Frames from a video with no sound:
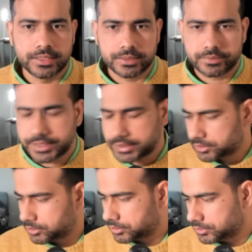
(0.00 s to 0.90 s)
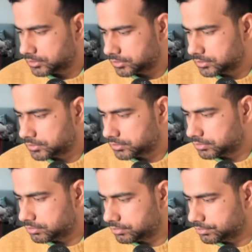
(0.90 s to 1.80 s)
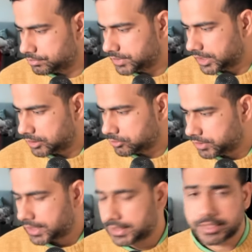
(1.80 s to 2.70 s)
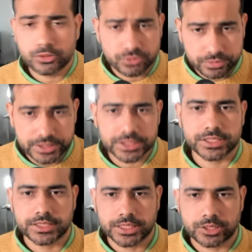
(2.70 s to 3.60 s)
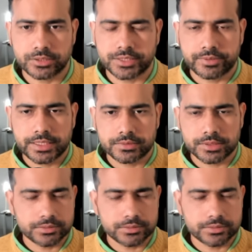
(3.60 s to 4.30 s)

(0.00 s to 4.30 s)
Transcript: right? So yeah, do that and do research actually, right?